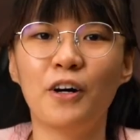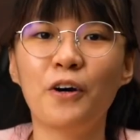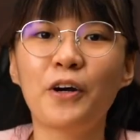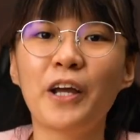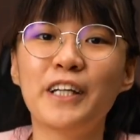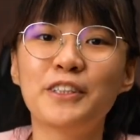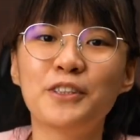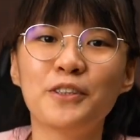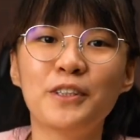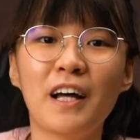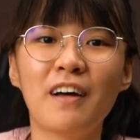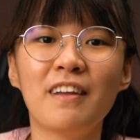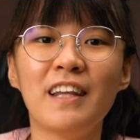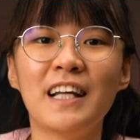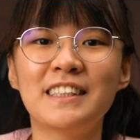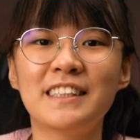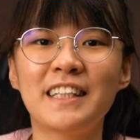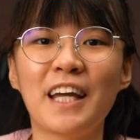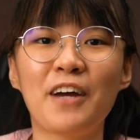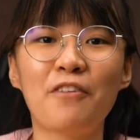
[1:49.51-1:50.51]
Okay, so now
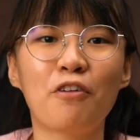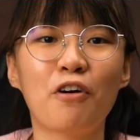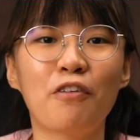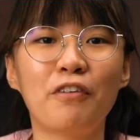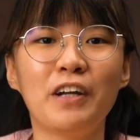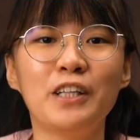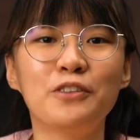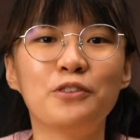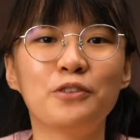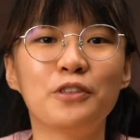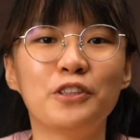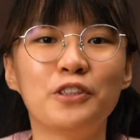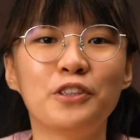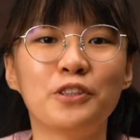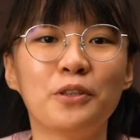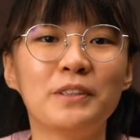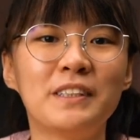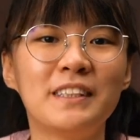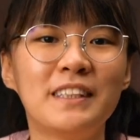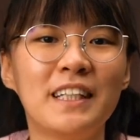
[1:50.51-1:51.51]
let's get Rory into the
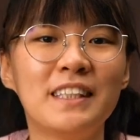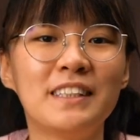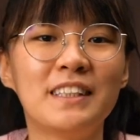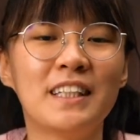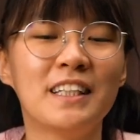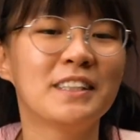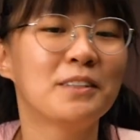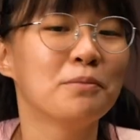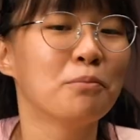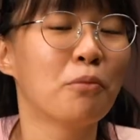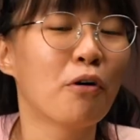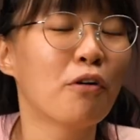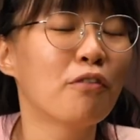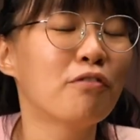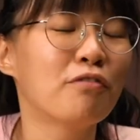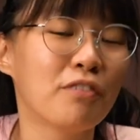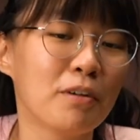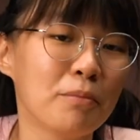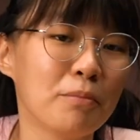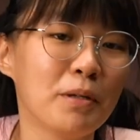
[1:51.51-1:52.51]
show, since he's more
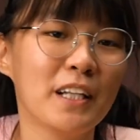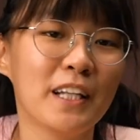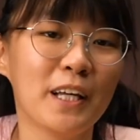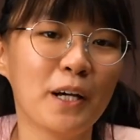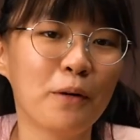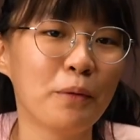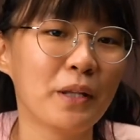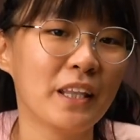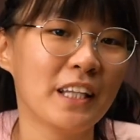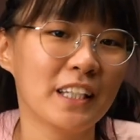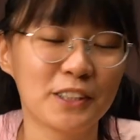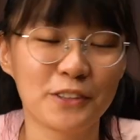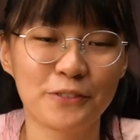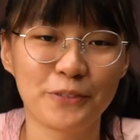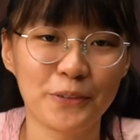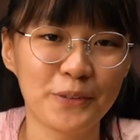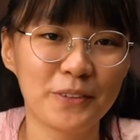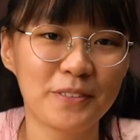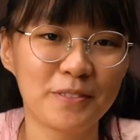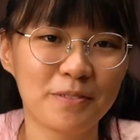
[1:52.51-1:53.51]
familiar with this
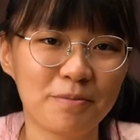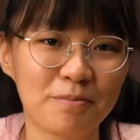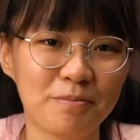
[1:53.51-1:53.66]
phone.